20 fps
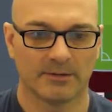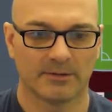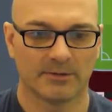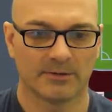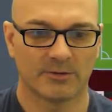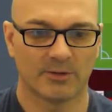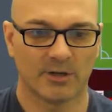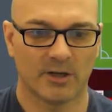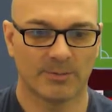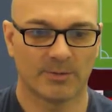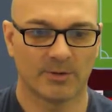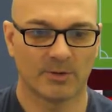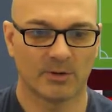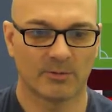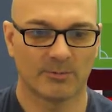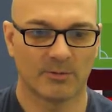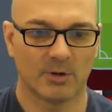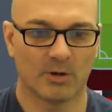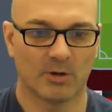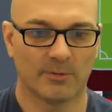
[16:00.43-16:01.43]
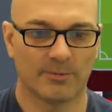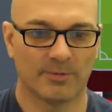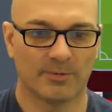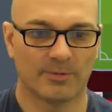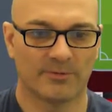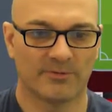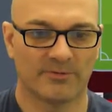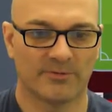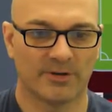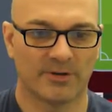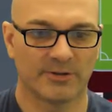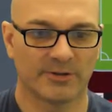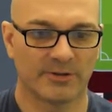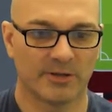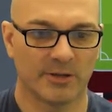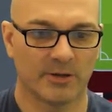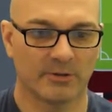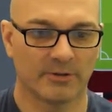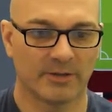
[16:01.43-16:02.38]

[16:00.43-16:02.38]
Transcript: So Derby come up. Forest go